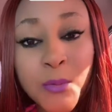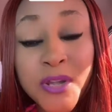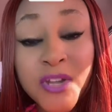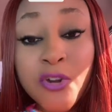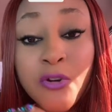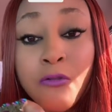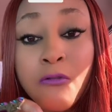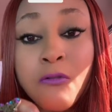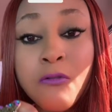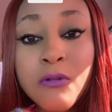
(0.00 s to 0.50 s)
When
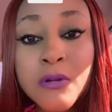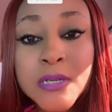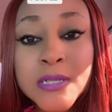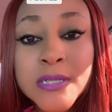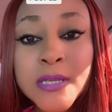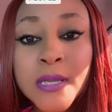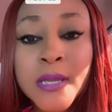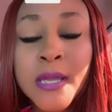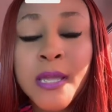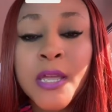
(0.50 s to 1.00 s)
you're
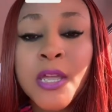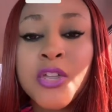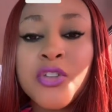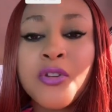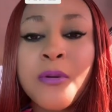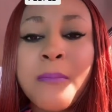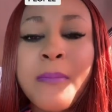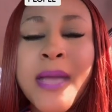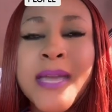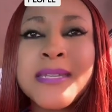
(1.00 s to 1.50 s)
old,
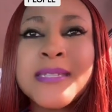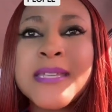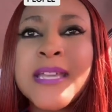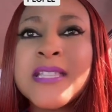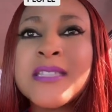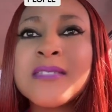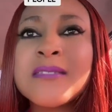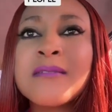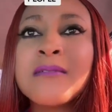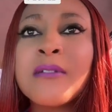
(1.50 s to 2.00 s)
your mind
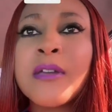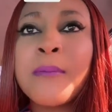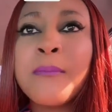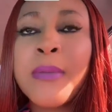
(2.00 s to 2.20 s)
tends to